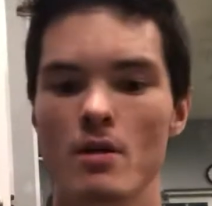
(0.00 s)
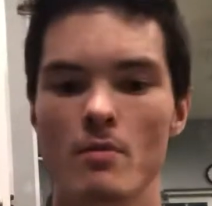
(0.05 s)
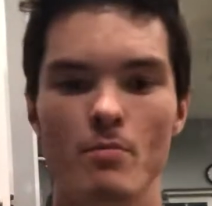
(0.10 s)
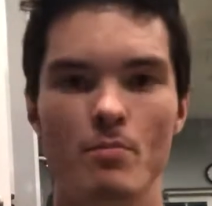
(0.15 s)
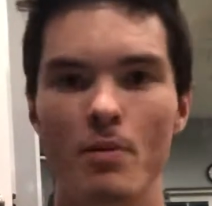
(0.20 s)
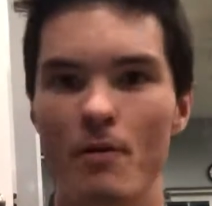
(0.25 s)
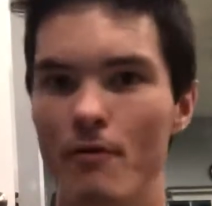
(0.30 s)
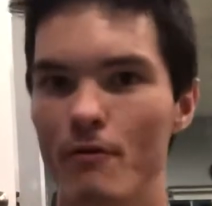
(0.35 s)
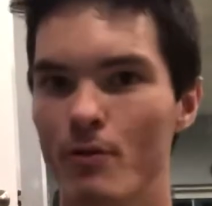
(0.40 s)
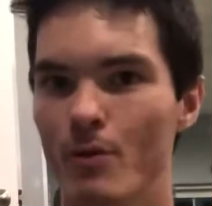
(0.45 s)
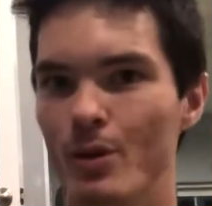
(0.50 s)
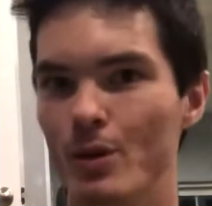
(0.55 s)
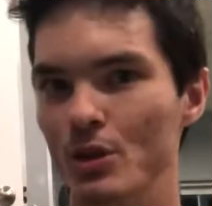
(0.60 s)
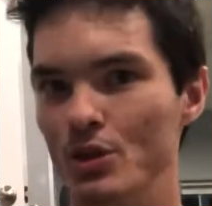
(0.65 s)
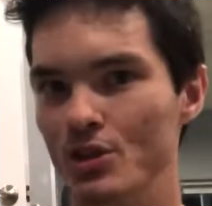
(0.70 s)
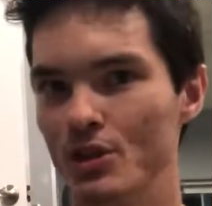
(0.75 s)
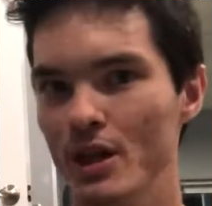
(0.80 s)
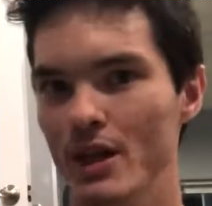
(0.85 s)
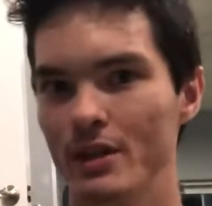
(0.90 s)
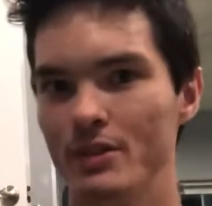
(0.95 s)
before
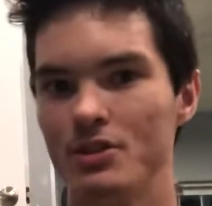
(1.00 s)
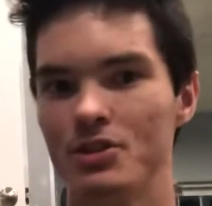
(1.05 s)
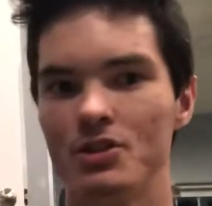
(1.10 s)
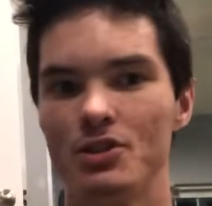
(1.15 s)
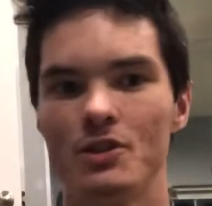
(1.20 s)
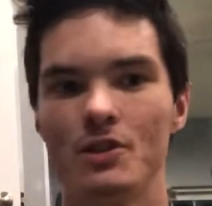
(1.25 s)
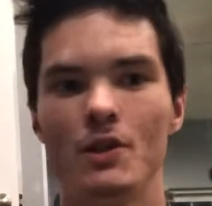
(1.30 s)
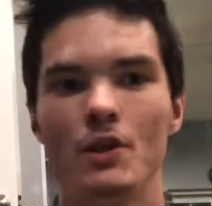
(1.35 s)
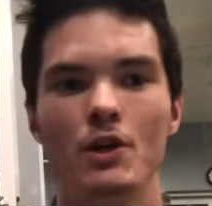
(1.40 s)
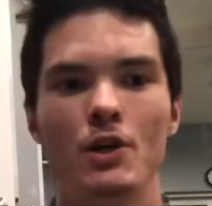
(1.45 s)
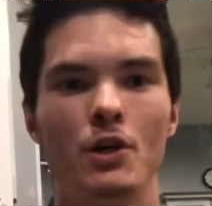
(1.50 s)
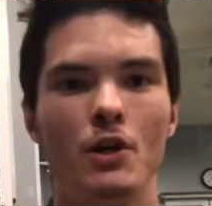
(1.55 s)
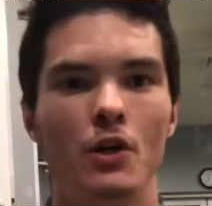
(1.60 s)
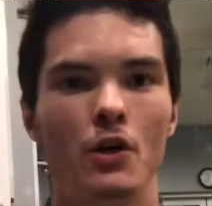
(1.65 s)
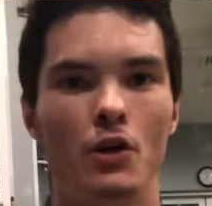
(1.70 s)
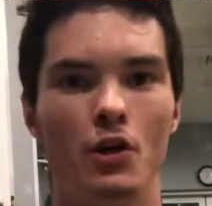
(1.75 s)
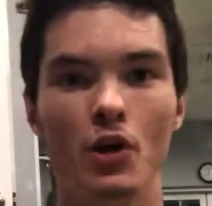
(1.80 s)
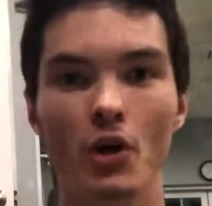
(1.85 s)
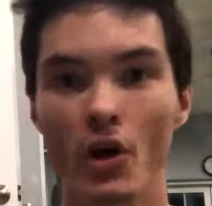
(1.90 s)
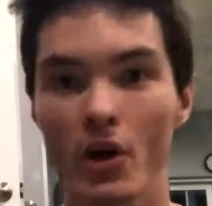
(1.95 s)
sets,
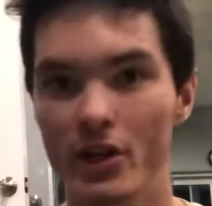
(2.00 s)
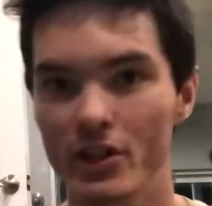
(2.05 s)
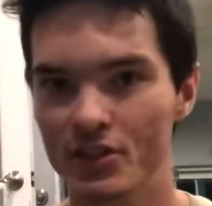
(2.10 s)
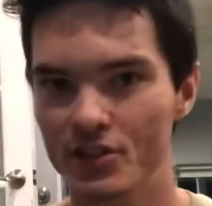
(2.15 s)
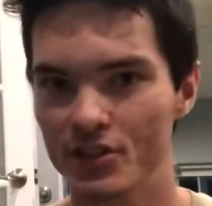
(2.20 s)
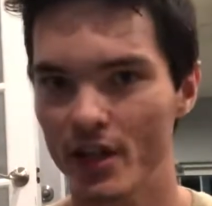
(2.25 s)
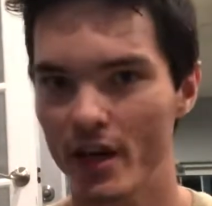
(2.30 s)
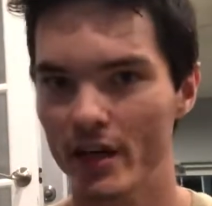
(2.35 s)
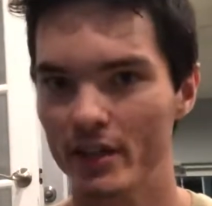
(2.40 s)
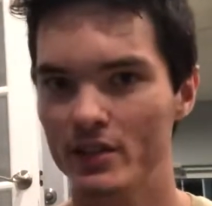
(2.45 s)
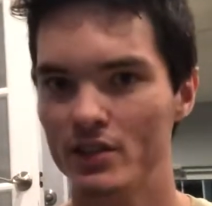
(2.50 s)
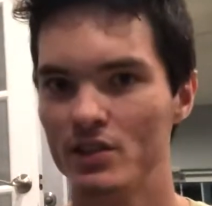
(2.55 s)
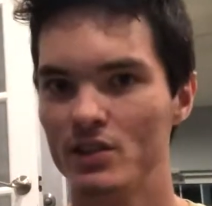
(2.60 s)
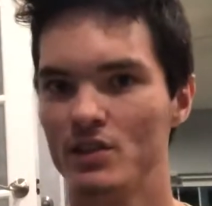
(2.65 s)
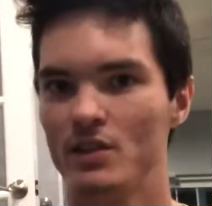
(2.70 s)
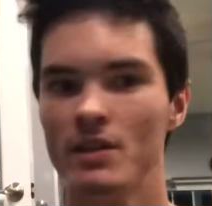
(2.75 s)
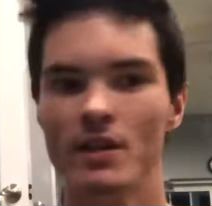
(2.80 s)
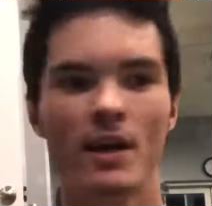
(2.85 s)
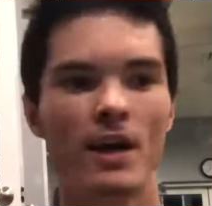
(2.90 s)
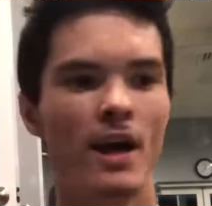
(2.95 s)
during
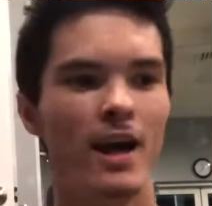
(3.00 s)
sets,